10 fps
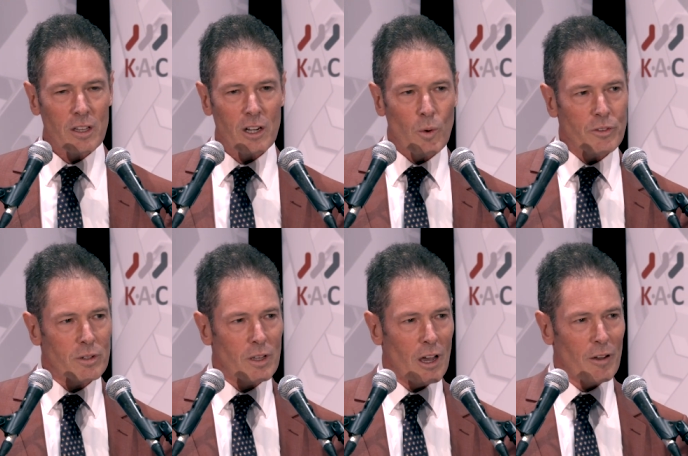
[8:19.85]
You know, was
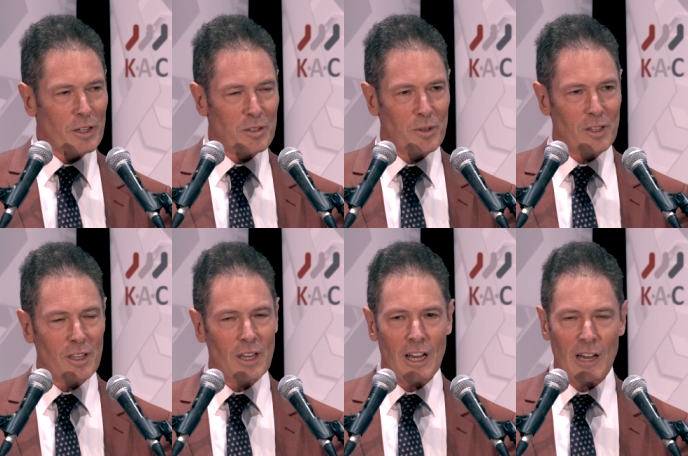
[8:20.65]
it going to
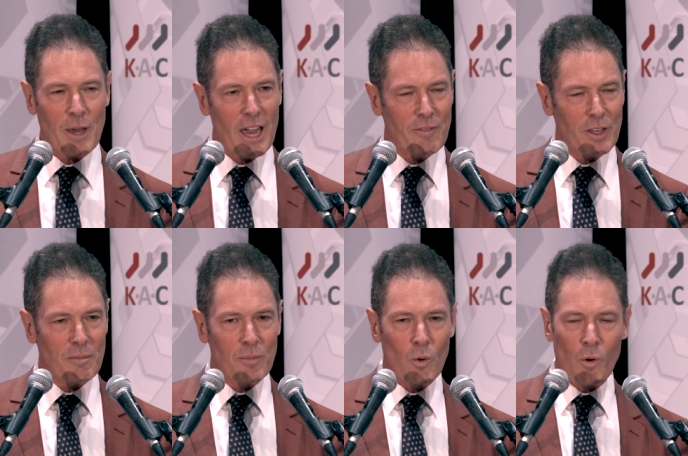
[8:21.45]
be uh,
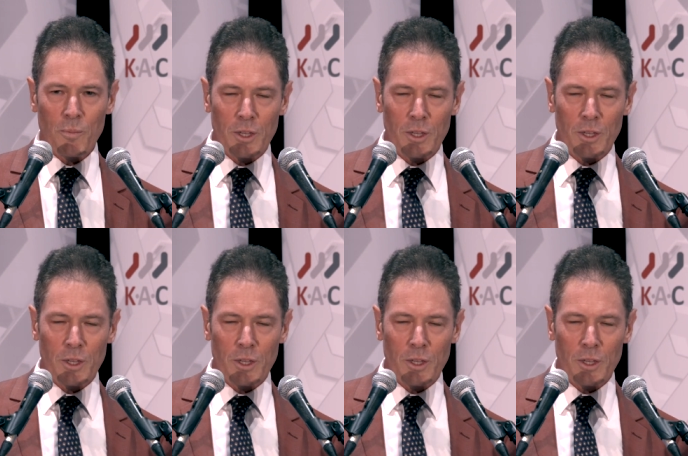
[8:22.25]
having more,